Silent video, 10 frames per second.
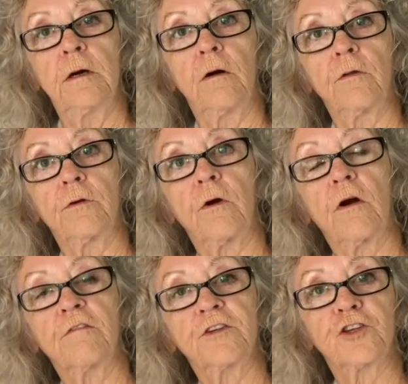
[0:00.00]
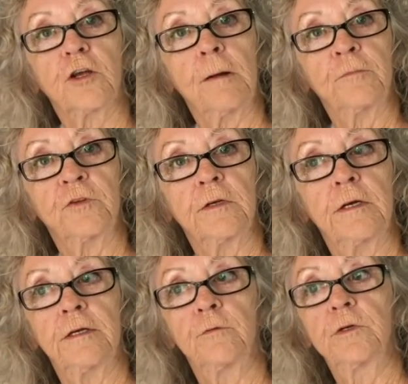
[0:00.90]
all the harvest comes in,
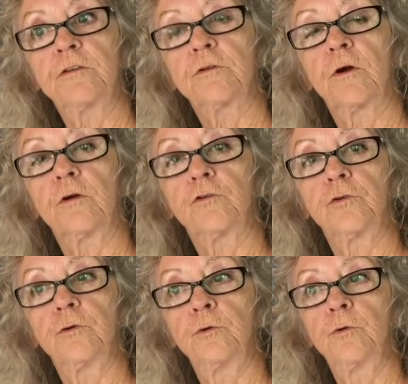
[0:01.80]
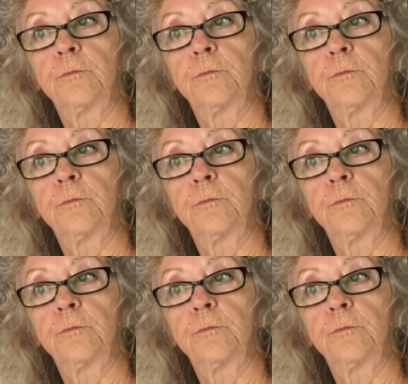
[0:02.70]
and we start to